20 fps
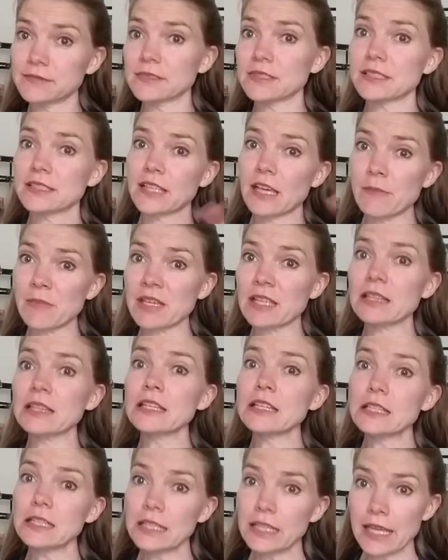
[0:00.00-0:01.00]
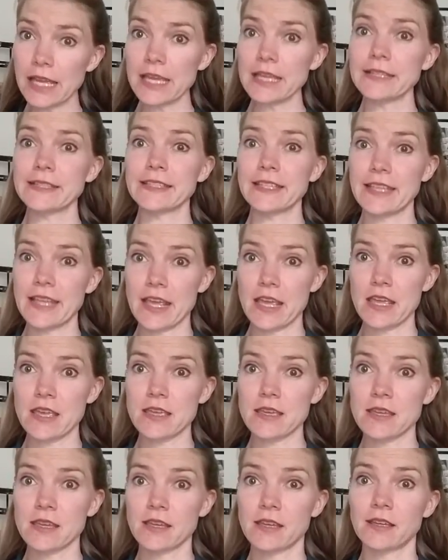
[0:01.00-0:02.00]
It's coming a little late
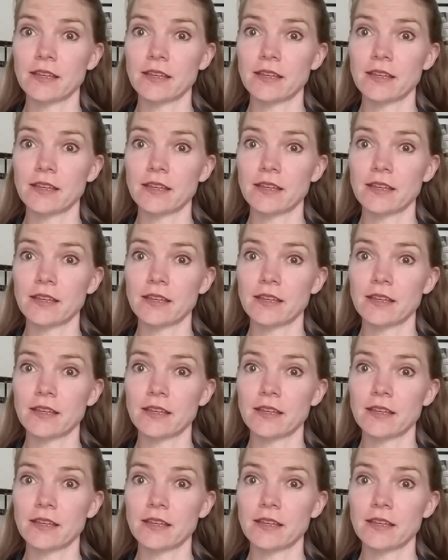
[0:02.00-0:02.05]
today,